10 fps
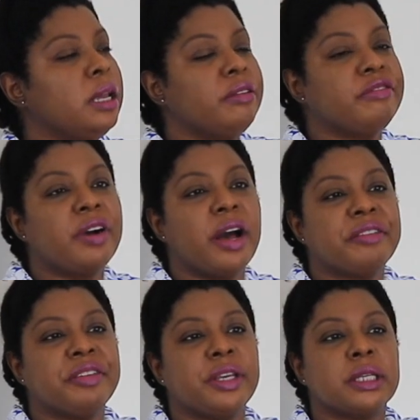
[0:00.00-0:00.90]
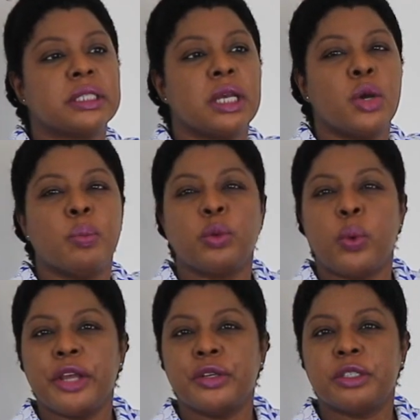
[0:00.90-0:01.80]
in 5 years, but
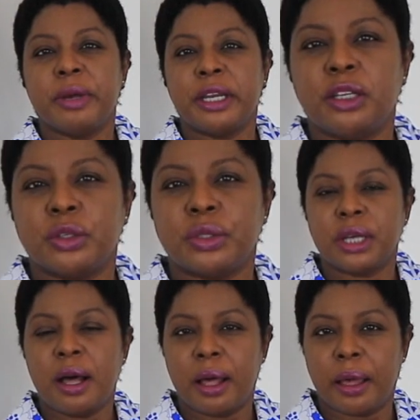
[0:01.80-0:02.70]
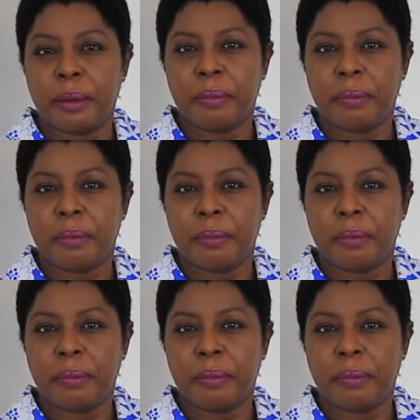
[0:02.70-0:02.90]
where are you spending your time?